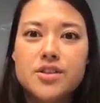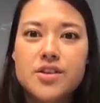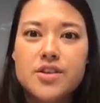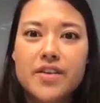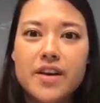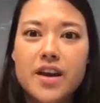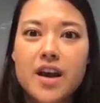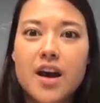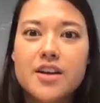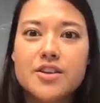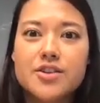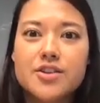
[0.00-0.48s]
of
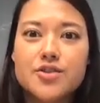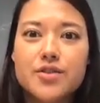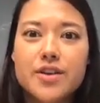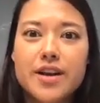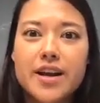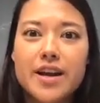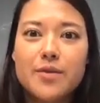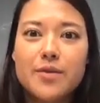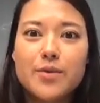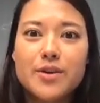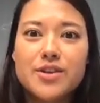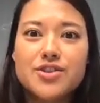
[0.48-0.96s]
the
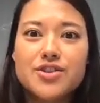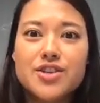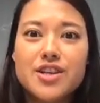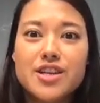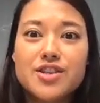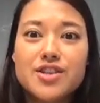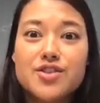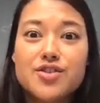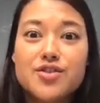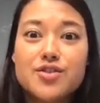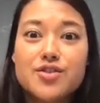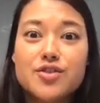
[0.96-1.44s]
country, which
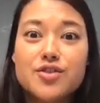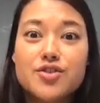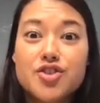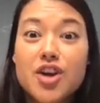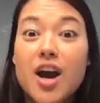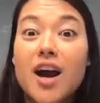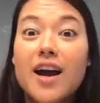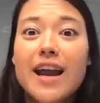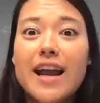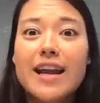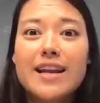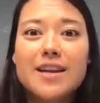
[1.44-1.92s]
is
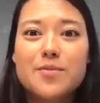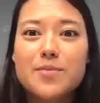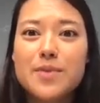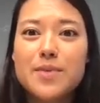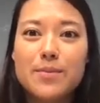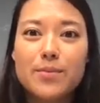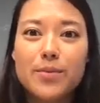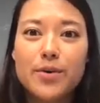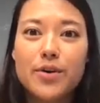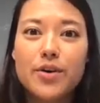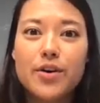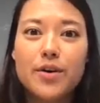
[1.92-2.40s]
shocking to
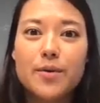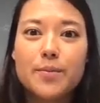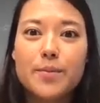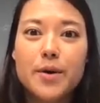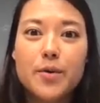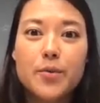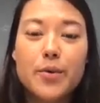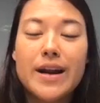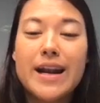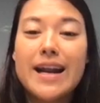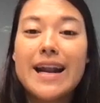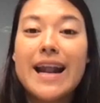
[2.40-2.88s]
people.
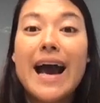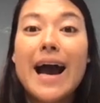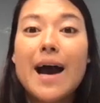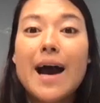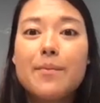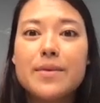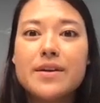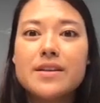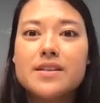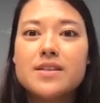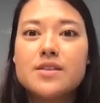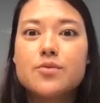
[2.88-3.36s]
But when it
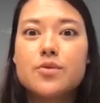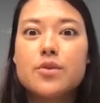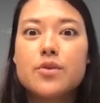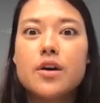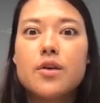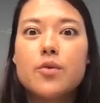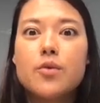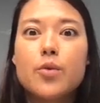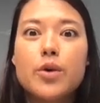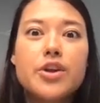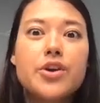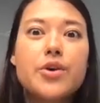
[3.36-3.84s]
happens,
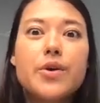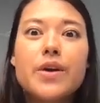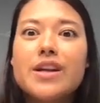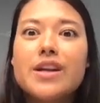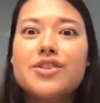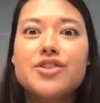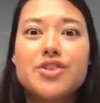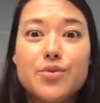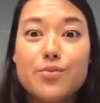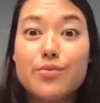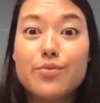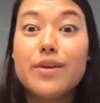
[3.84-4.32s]
what are you
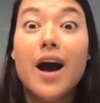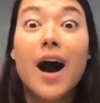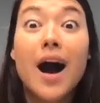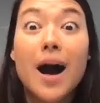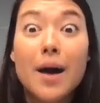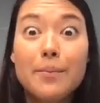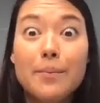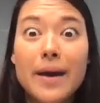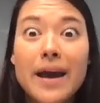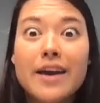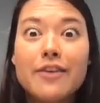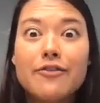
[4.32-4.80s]
going to do?
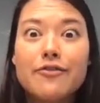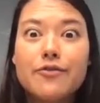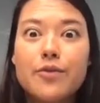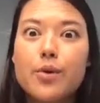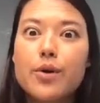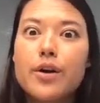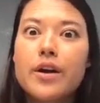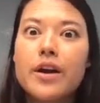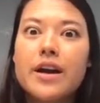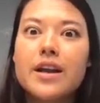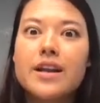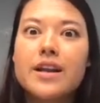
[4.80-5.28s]
Not pay
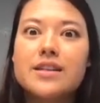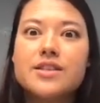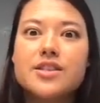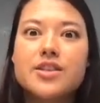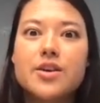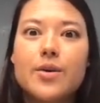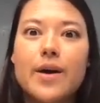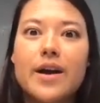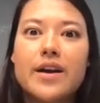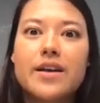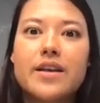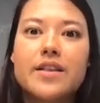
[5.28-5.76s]
for it? And
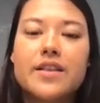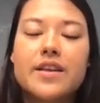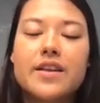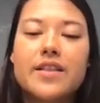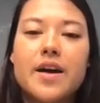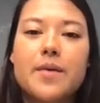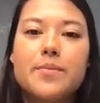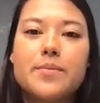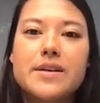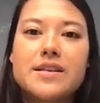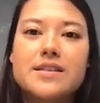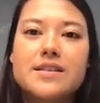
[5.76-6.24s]
so I think
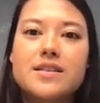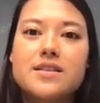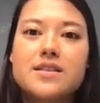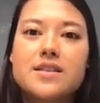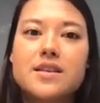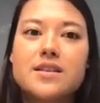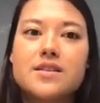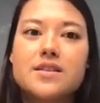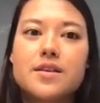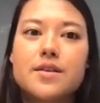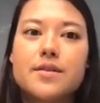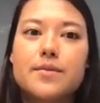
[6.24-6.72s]
that piece
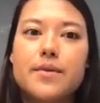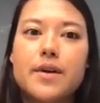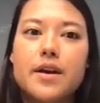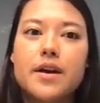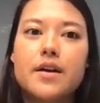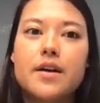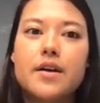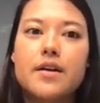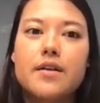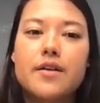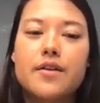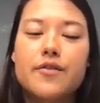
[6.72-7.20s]
is a
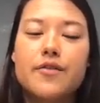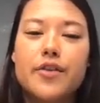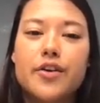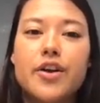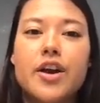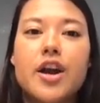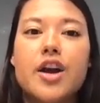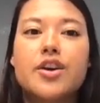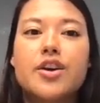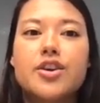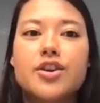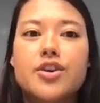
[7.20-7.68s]

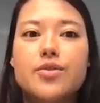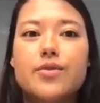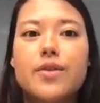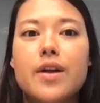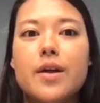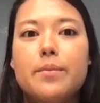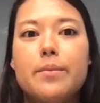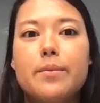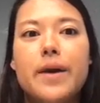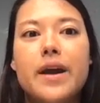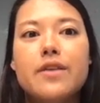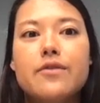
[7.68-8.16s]
very acute
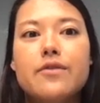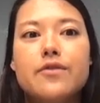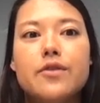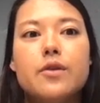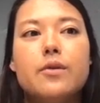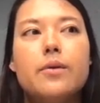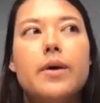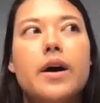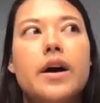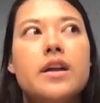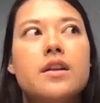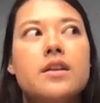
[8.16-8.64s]
and
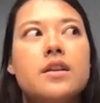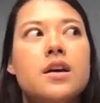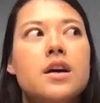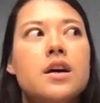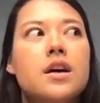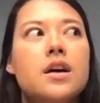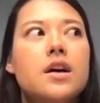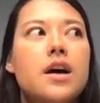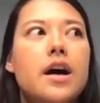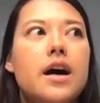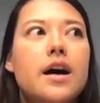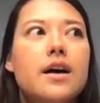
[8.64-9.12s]
painful one.
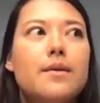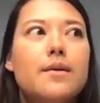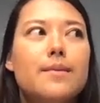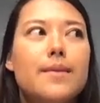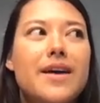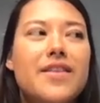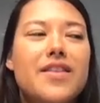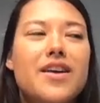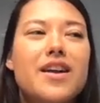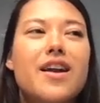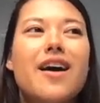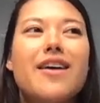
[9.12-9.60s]

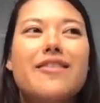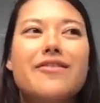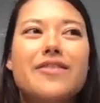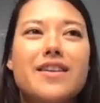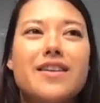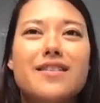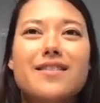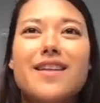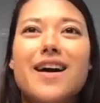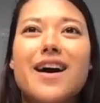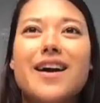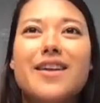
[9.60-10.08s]
And then often
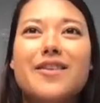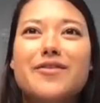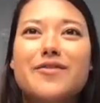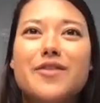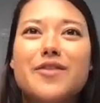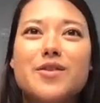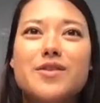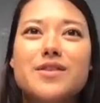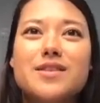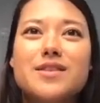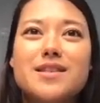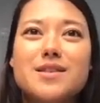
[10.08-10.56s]
a lot of
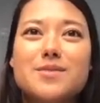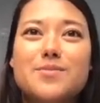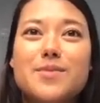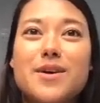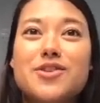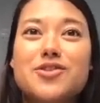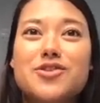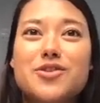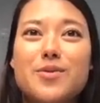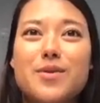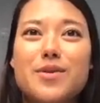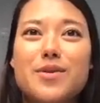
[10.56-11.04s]
folks,
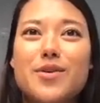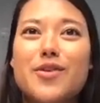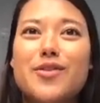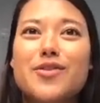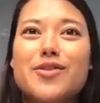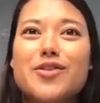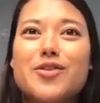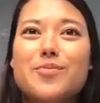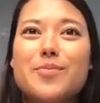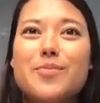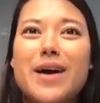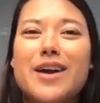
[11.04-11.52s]
especially with all the
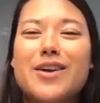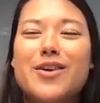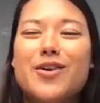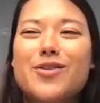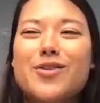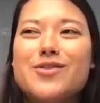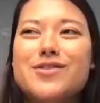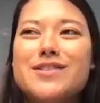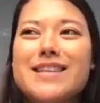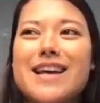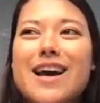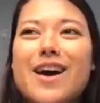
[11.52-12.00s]
new pet
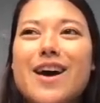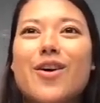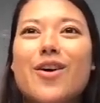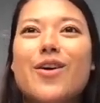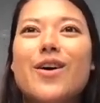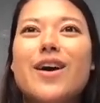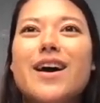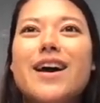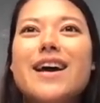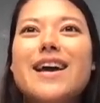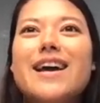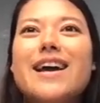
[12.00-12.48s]
owners
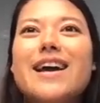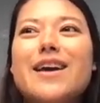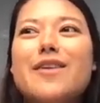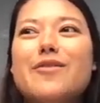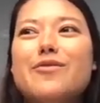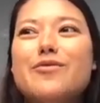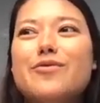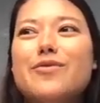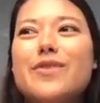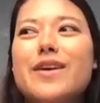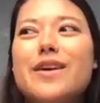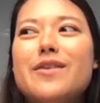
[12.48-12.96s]
now,
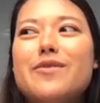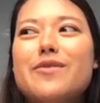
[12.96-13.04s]
if